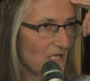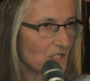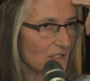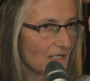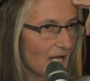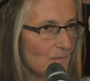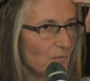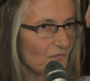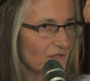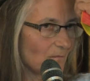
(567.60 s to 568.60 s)
special
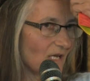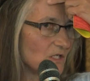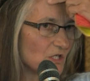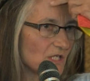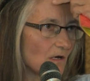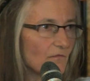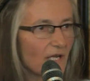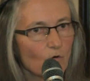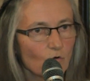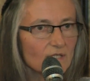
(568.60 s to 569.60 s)
type of dementia
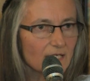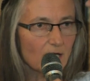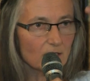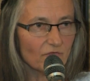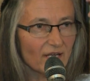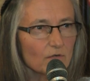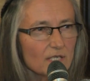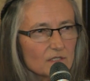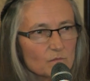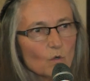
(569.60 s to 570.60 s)
where only a
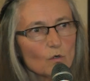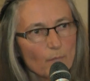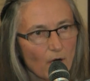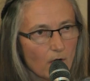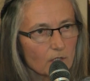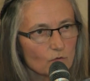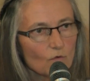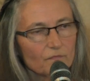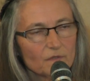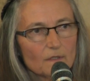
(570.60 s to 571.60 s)
very small part
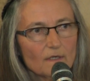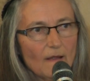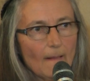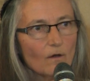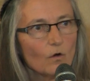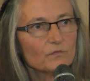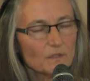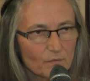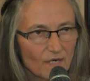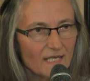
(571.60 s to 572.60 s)
of
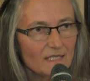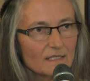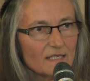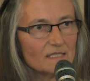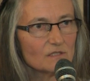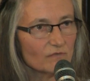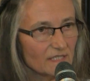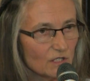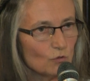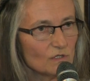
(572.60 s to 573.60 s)
the brain is
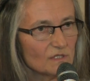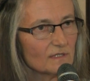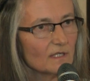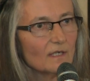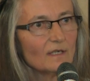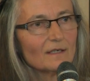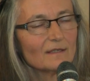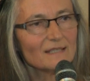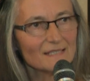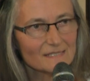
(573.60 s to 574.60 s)
reduced.
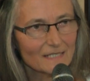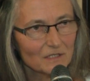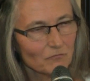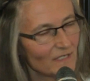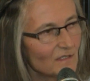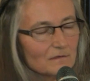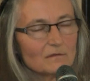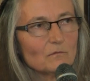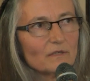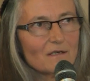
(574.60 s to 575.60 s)
And they said, well,
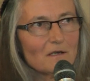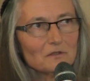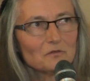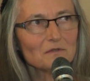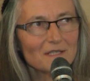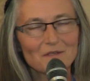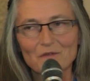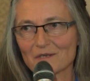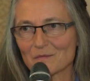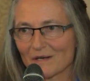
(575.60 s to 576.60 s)
we can't do
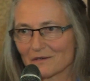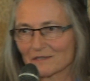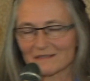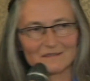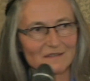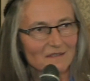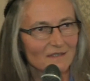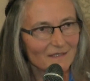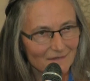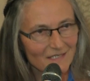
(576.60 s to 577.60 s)
anything about it.
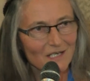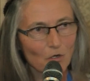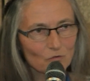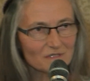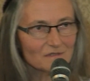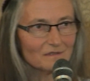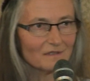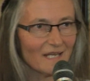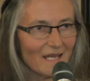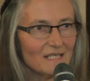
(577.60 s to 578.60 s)
And they
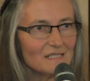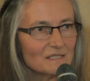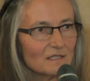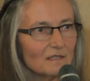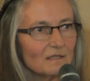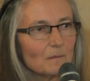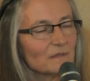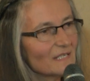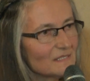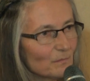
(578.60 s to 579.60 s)
closed the case.
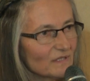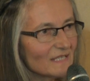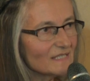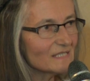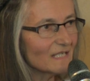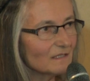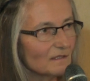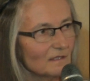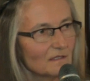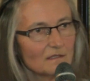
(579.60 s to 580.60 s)
But they
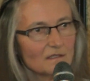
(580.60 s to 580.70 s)
said,